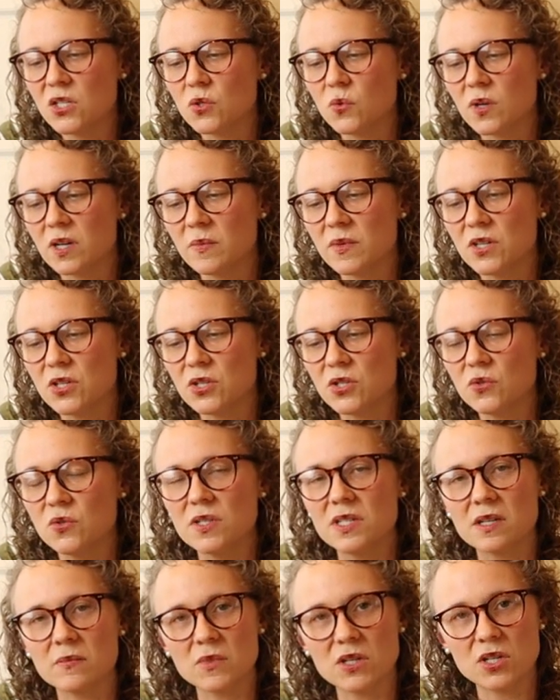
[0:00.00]
So what I'm gonna
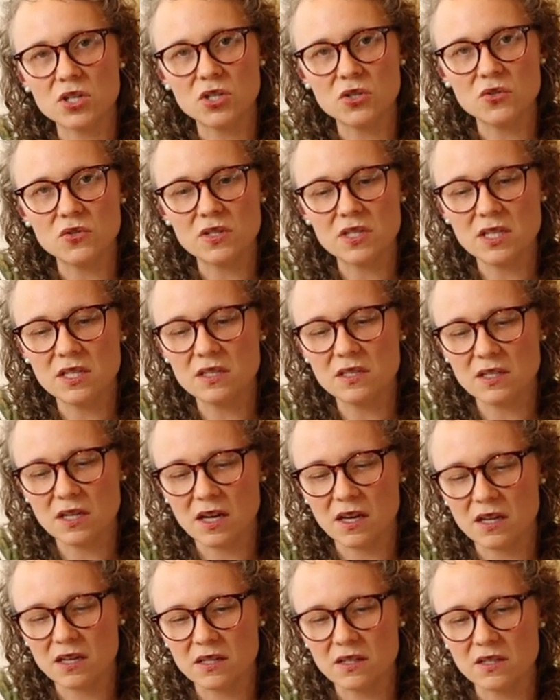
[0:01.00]
do is I'm gonna use
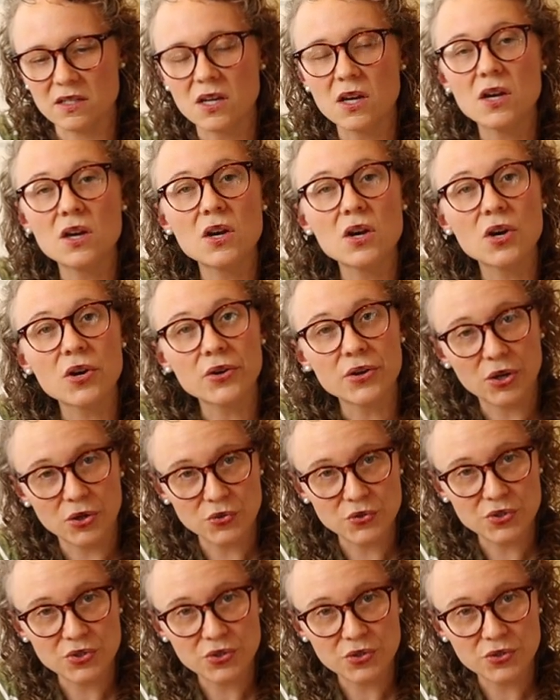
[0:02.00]
these as
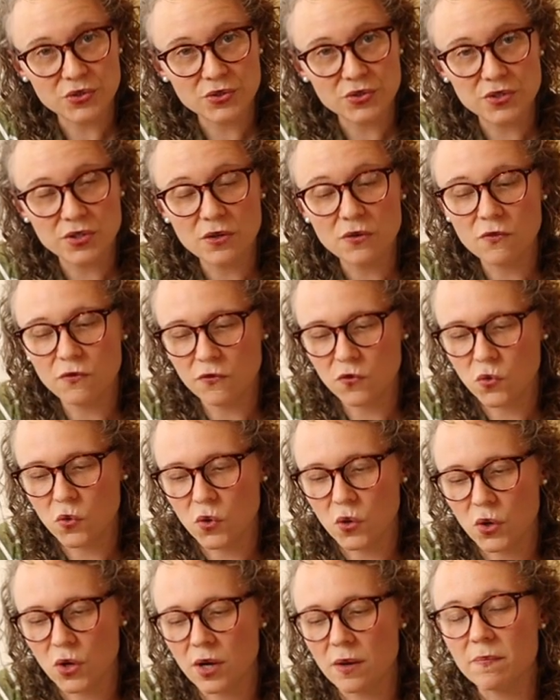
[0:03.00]
coasters
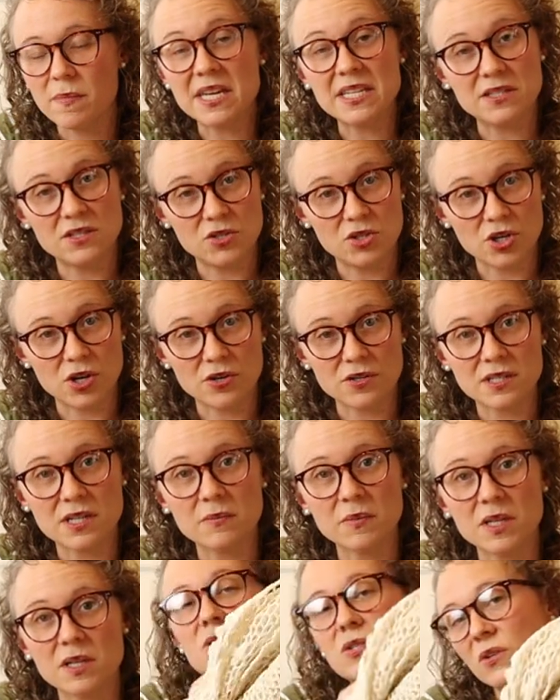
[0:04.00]
for mason jars.
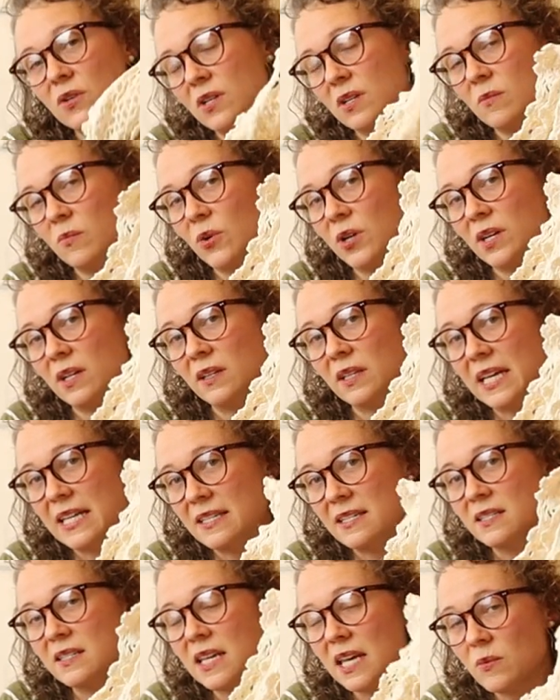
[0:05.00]
I'm also gonna bring a
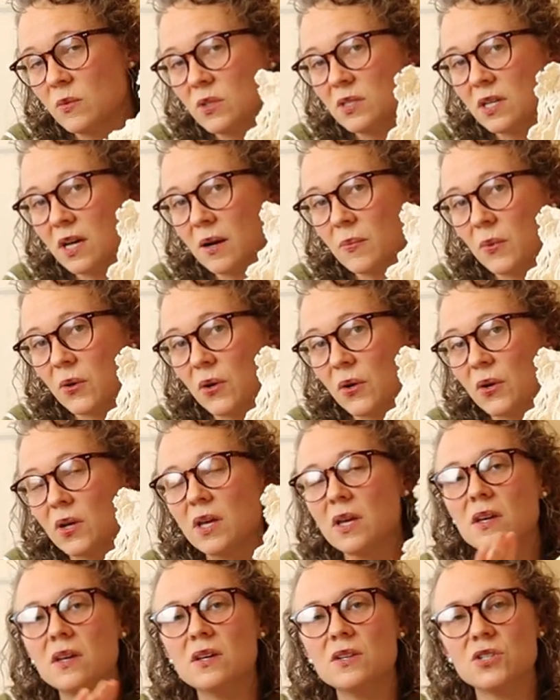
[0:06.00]
lace table topper
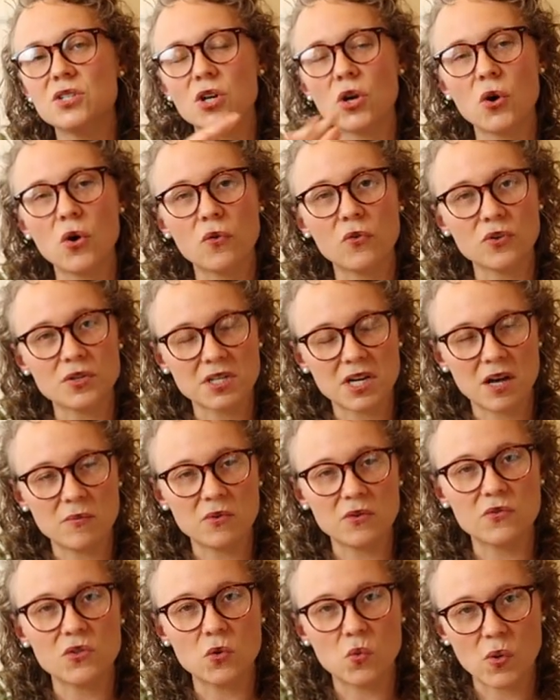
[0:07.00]
to go over
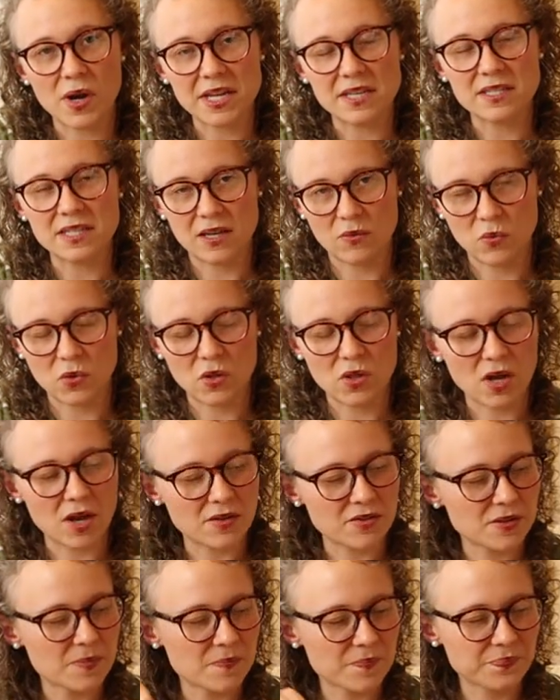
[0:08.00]
top of the white
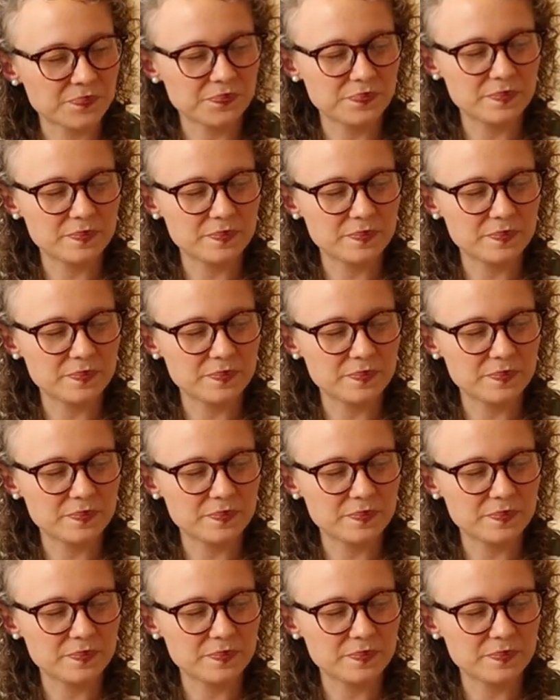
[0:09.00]
tablecloth.